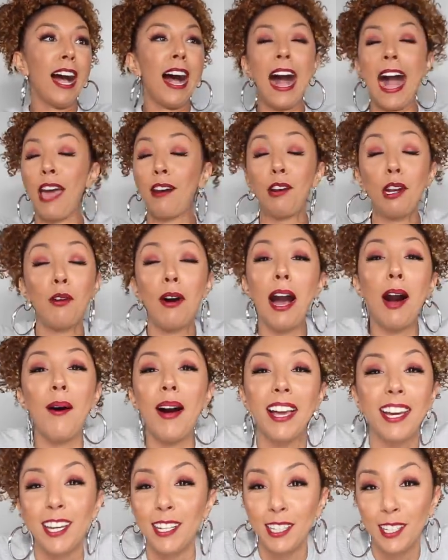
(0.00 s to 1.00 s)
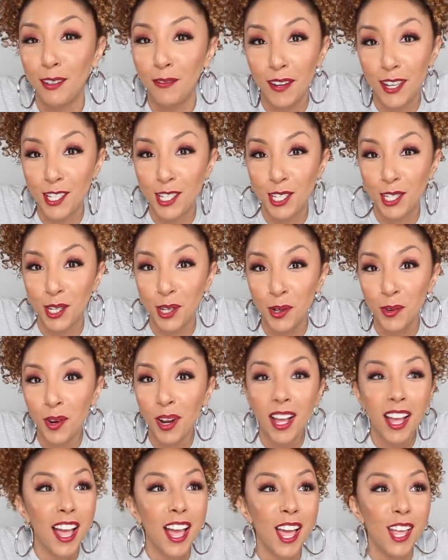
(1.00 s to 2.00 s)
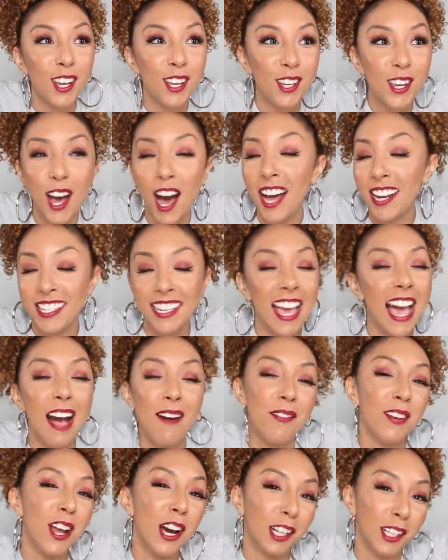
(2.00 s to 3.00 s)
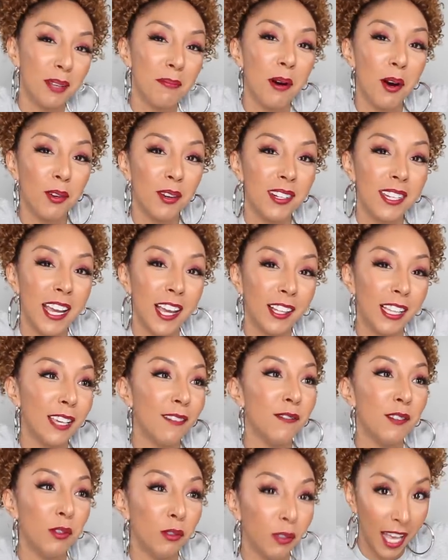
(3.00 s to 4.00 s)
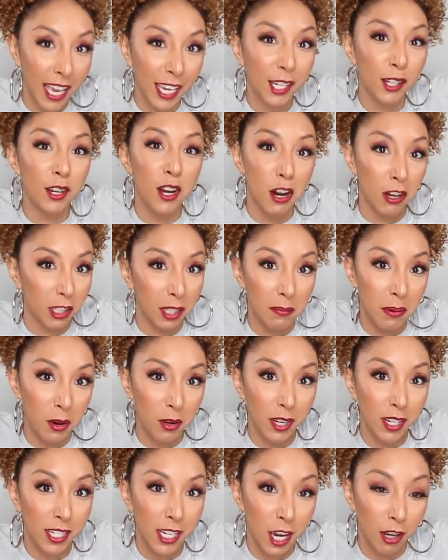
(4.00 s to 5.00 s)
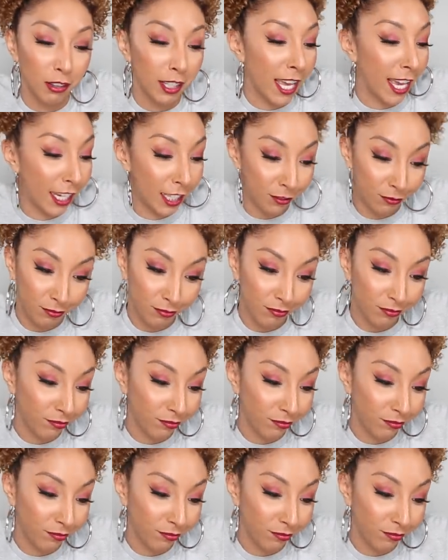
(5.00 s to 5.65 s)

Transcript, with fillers: I don't know how I can convince you not to have an ugly ponytail if like your ugly ponytail. Like,